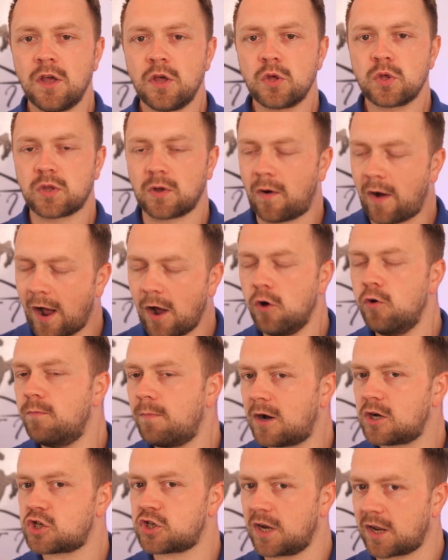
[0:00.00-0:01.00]
So how
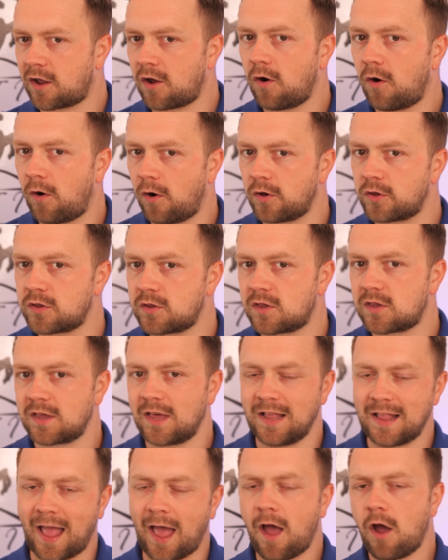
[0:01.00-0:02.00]
much it costs
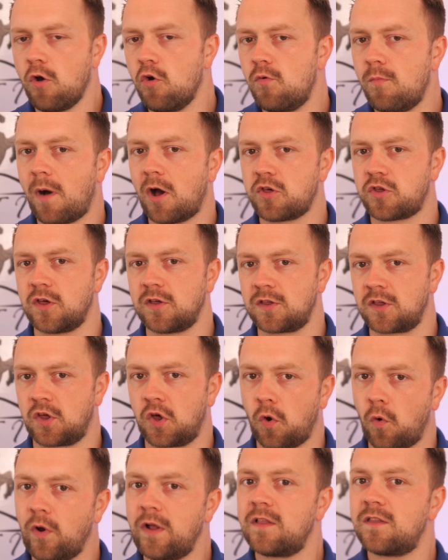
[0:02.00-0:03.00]
and how much it's
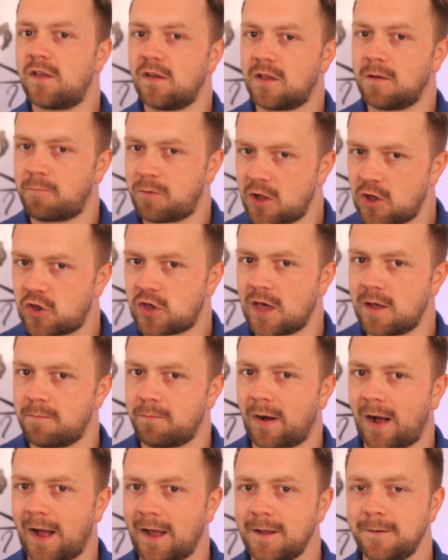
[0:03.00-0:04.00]
going to depreciate
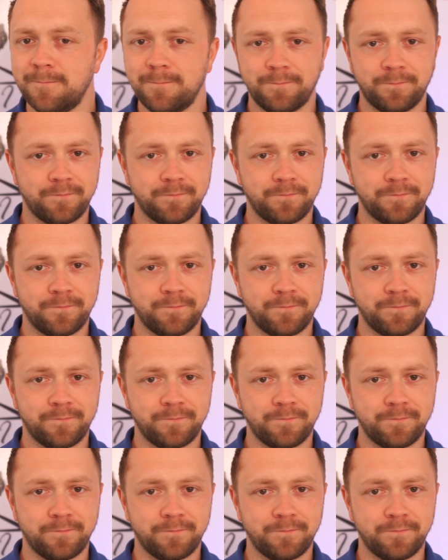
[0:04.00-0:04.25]
by,